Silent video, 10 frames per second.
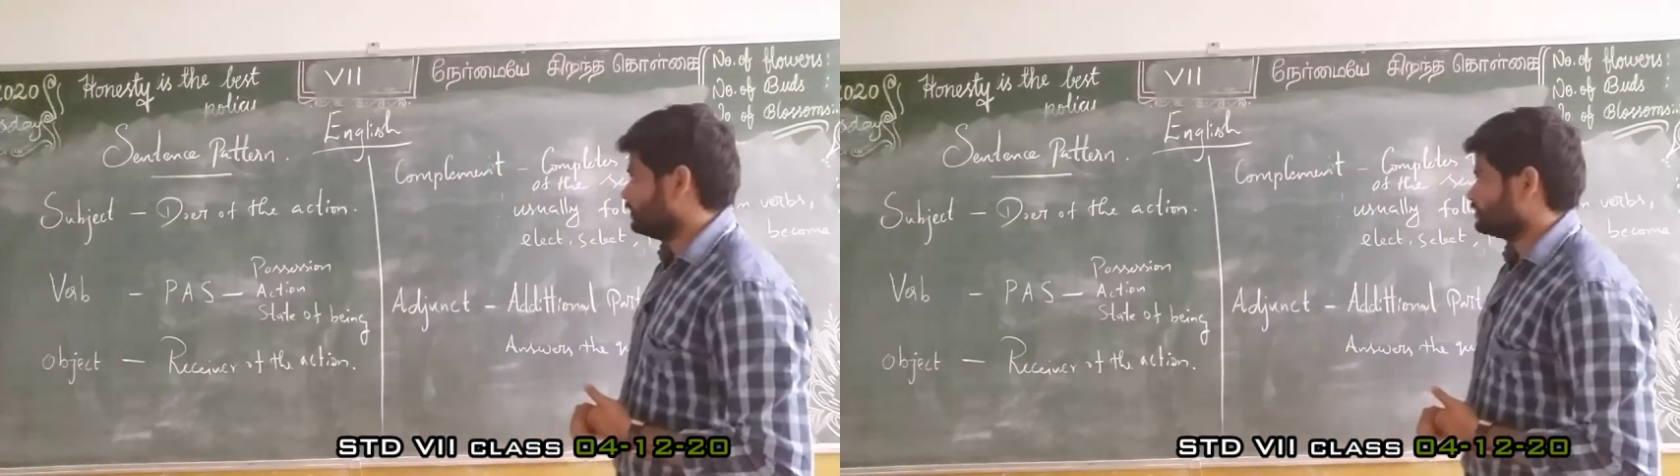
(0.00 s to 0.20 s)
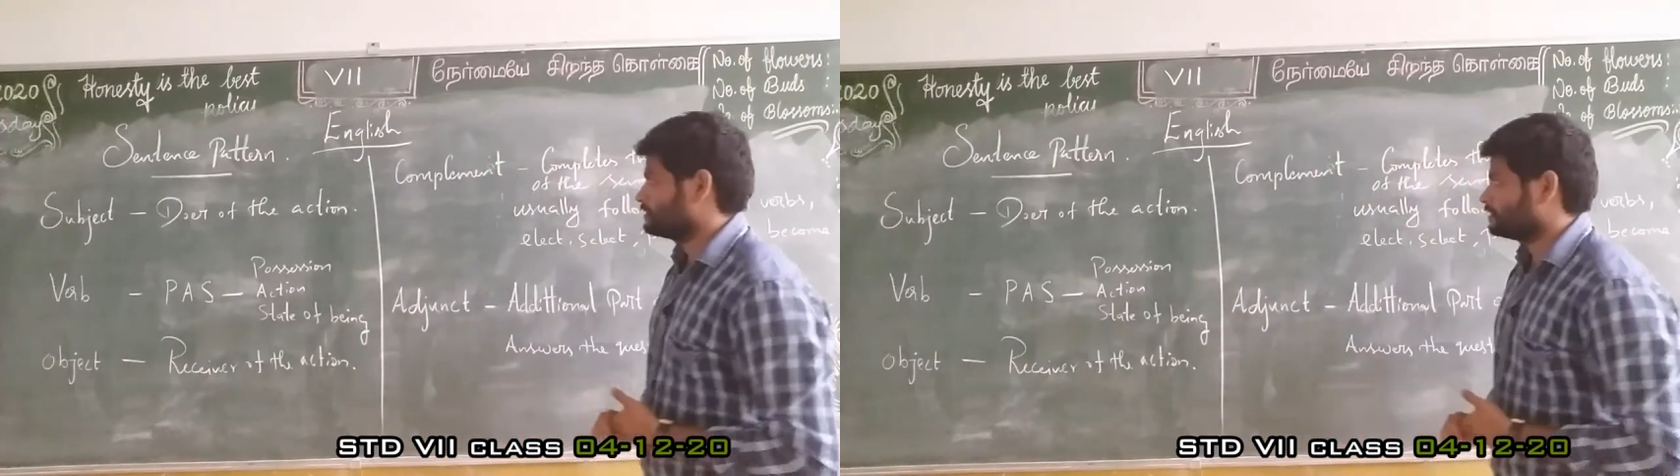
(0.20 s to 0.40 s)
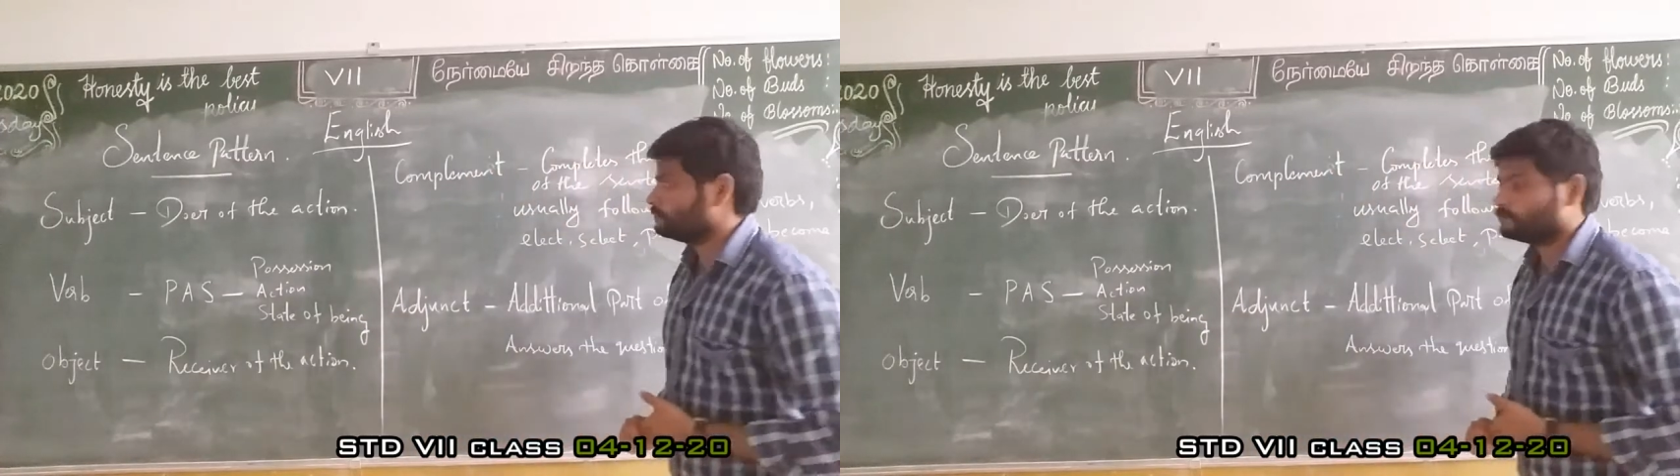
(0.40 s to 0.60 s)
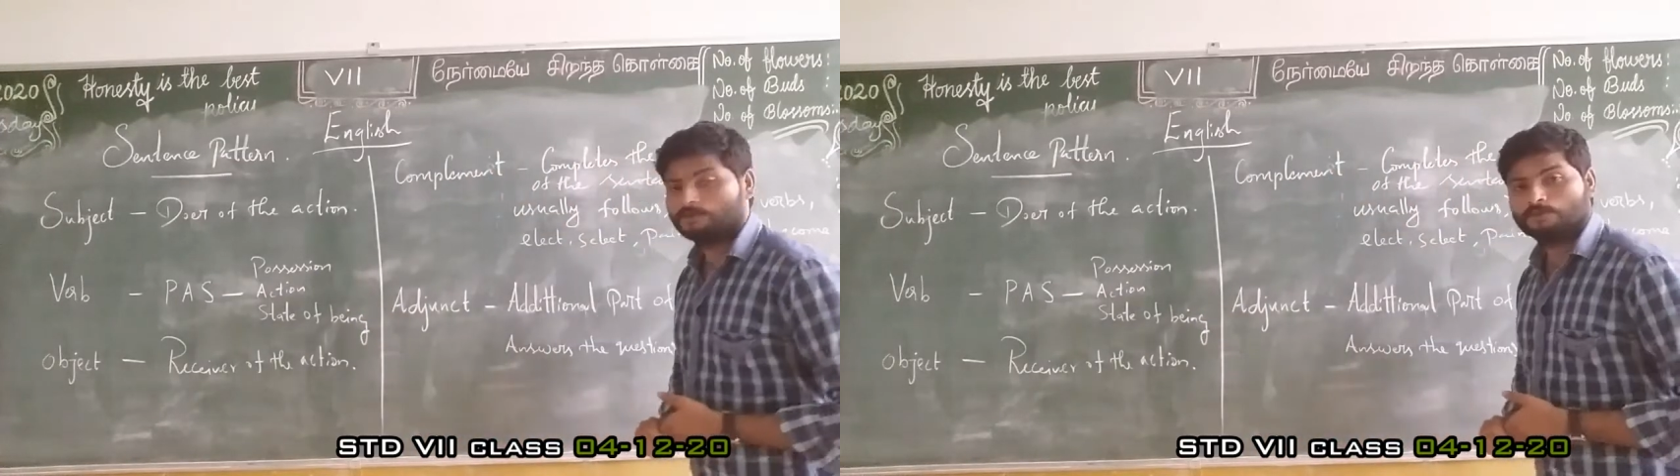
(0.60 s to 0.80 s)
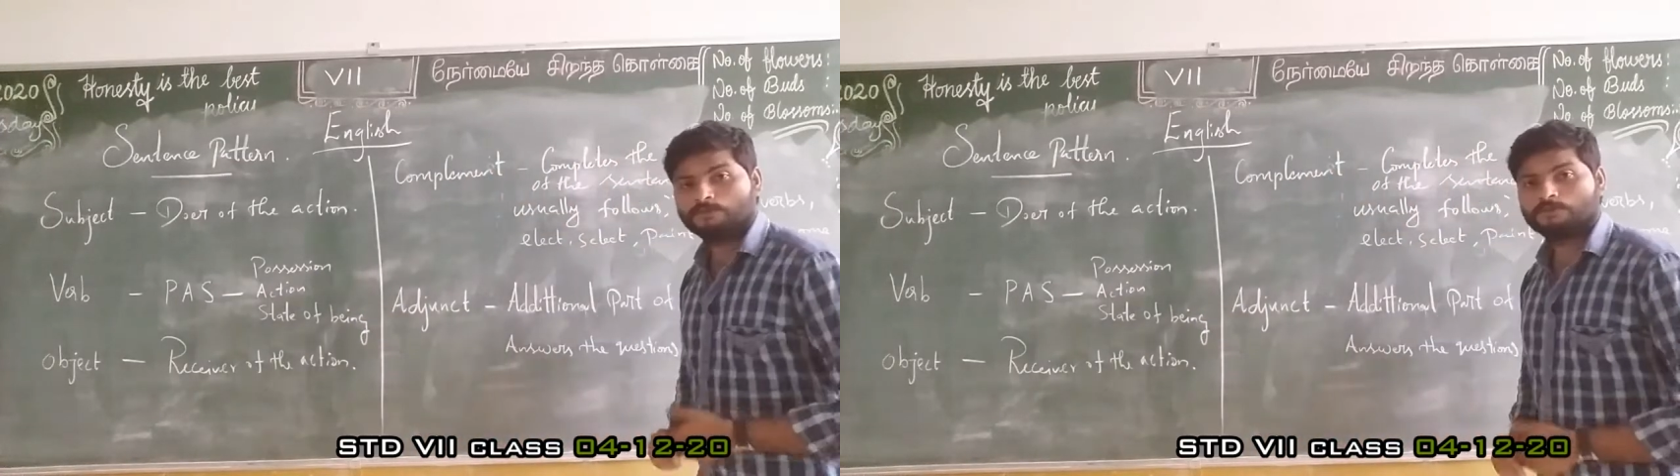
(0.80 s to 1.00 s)
let's come
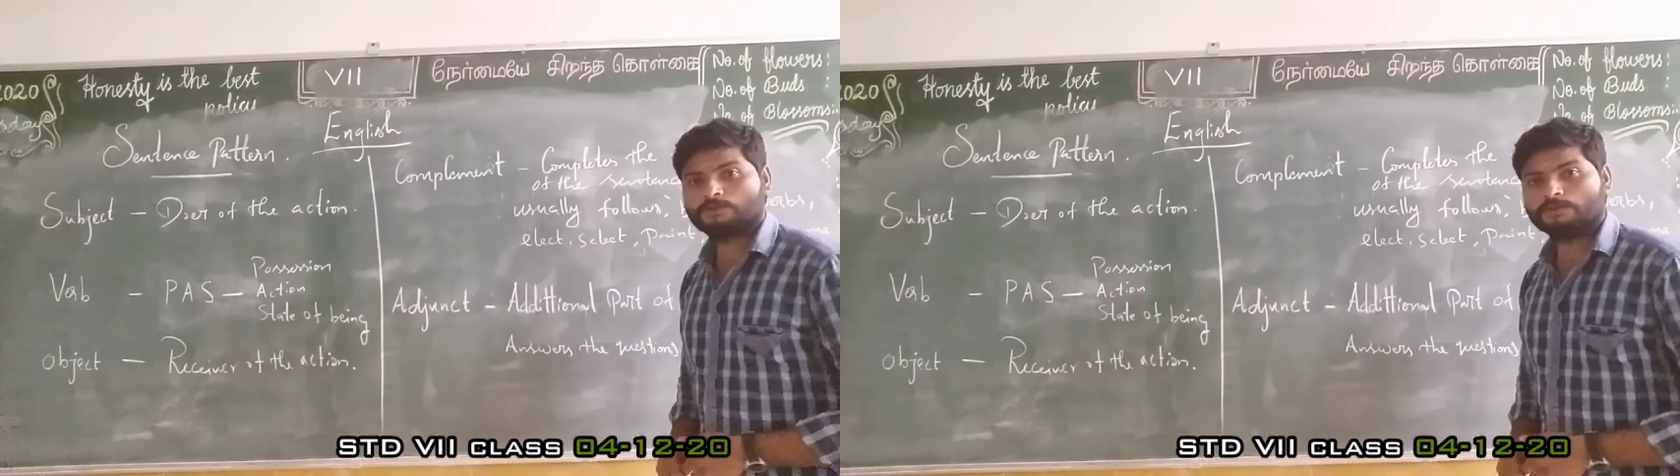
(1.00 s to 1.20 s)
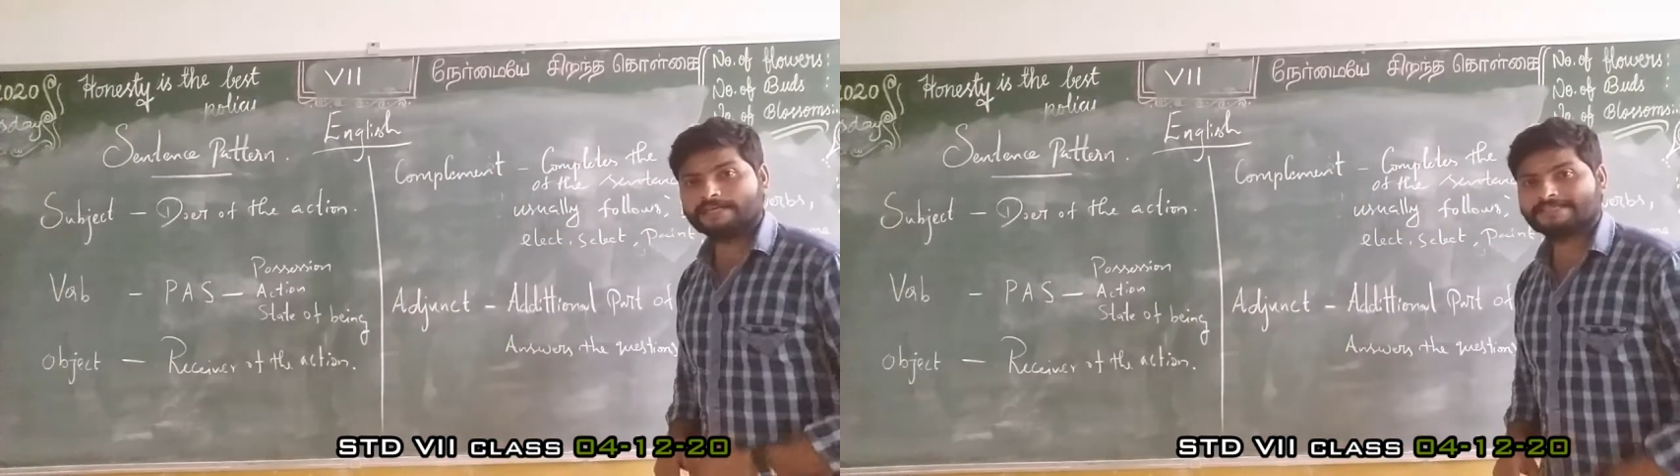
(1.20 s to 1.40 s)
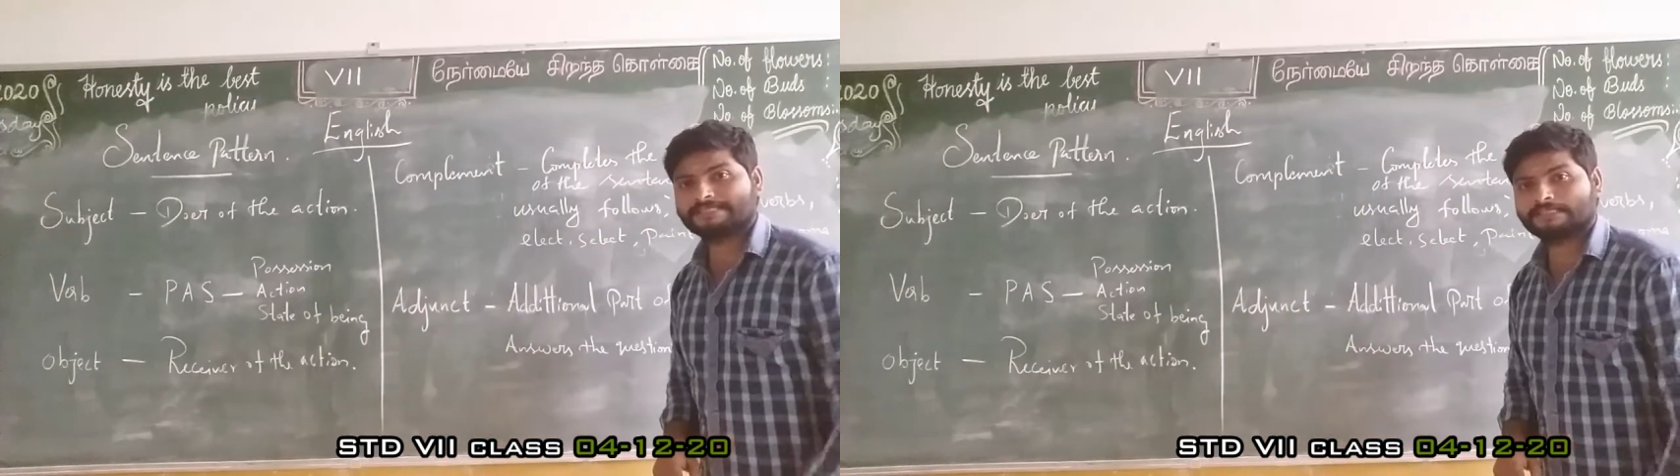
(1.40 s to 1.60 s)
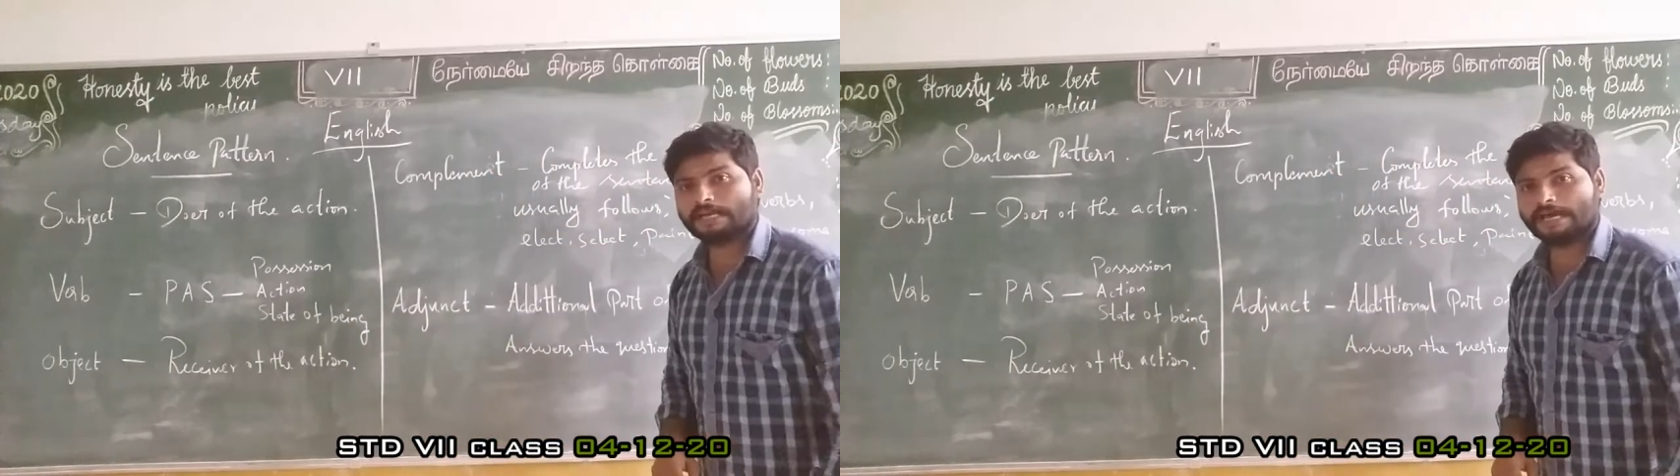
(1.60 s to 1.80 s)
to today's